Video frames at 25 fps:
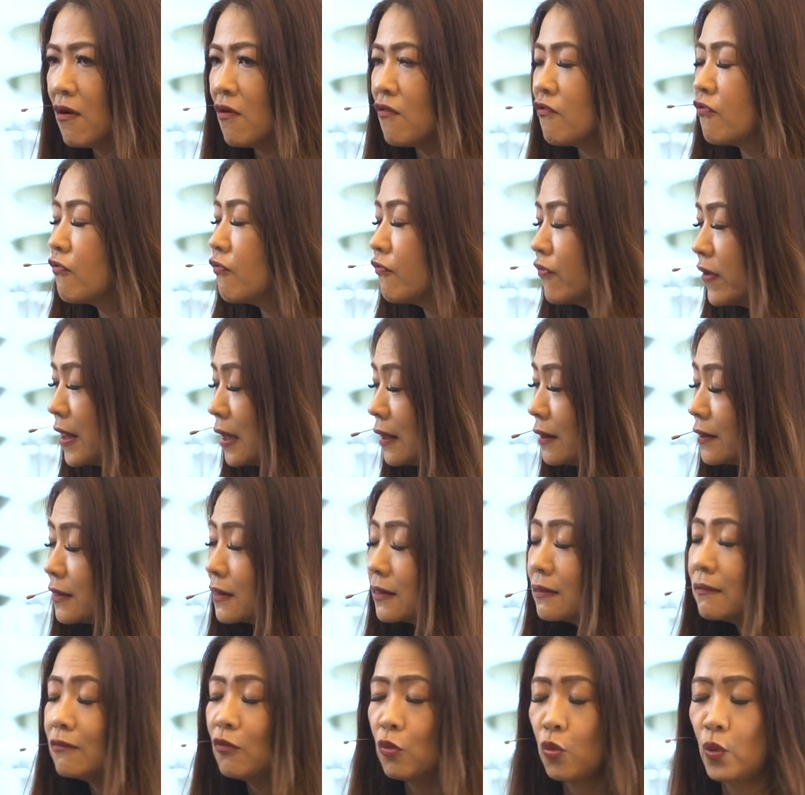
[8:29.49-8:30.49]
filled
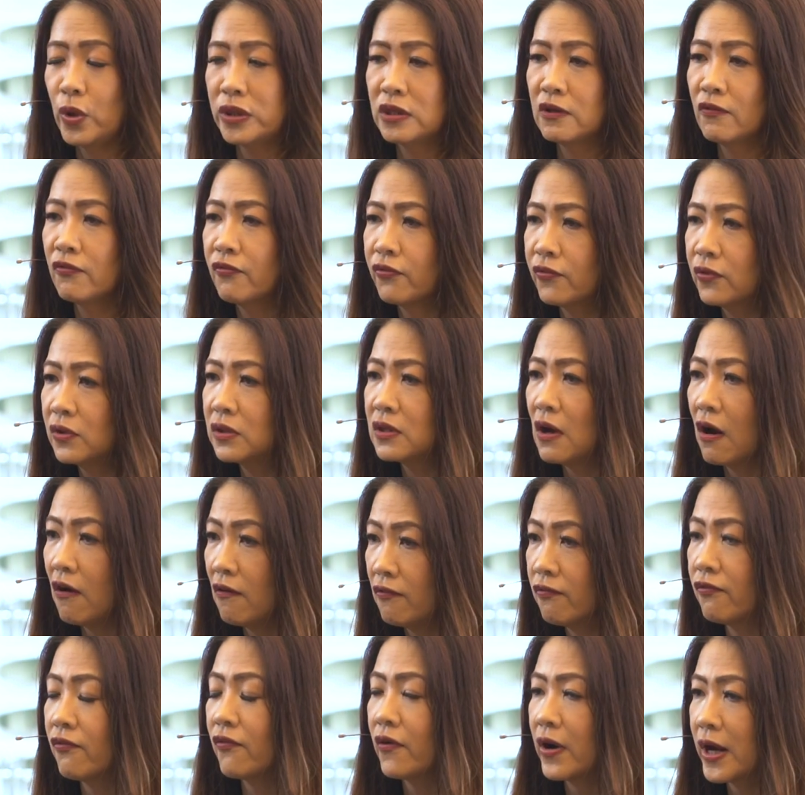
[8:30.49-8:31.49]
with the fruit
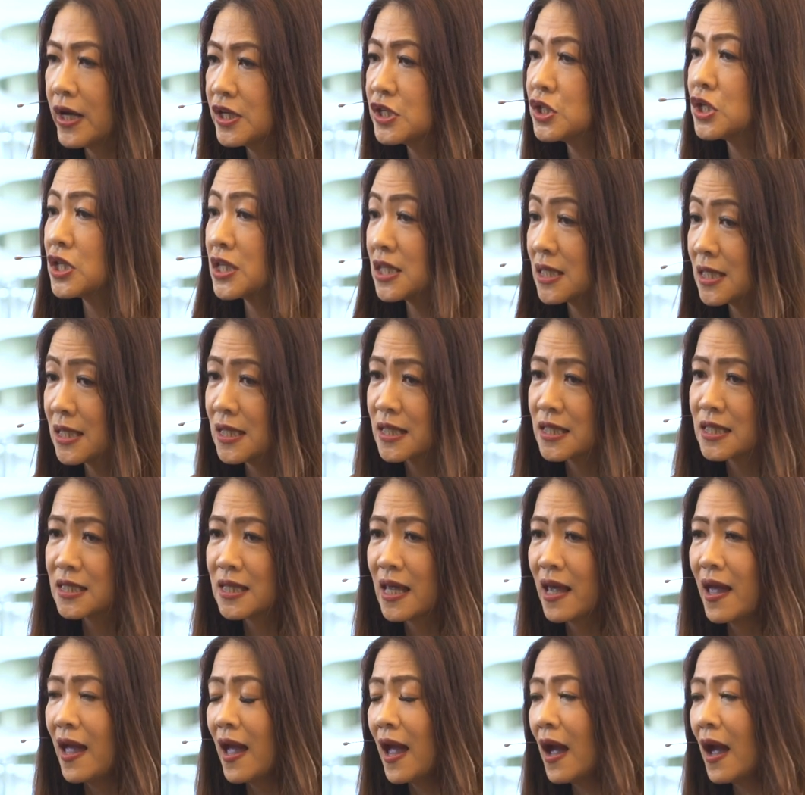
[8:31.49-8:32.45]
of righteousness.